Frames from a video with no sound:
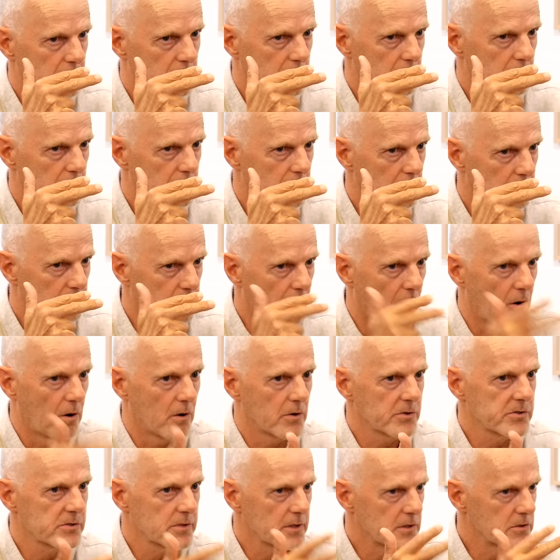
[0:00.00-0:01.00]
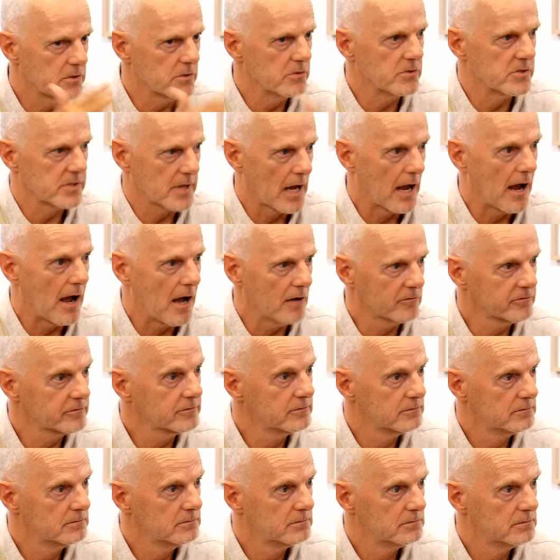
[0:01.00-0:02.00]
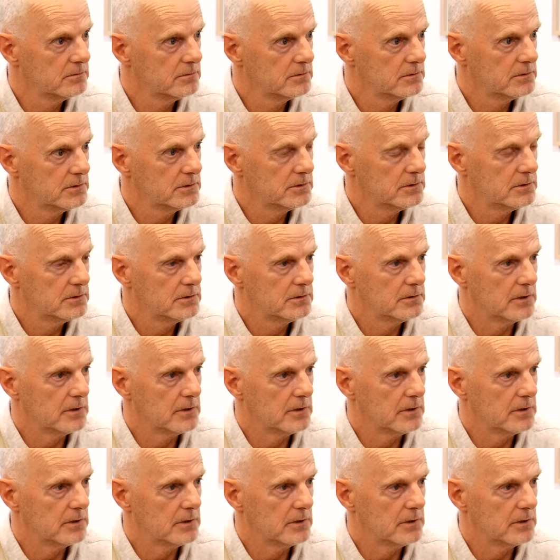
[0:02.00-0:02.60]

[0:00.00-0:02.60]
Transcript: the, the boss and two staff. Mm.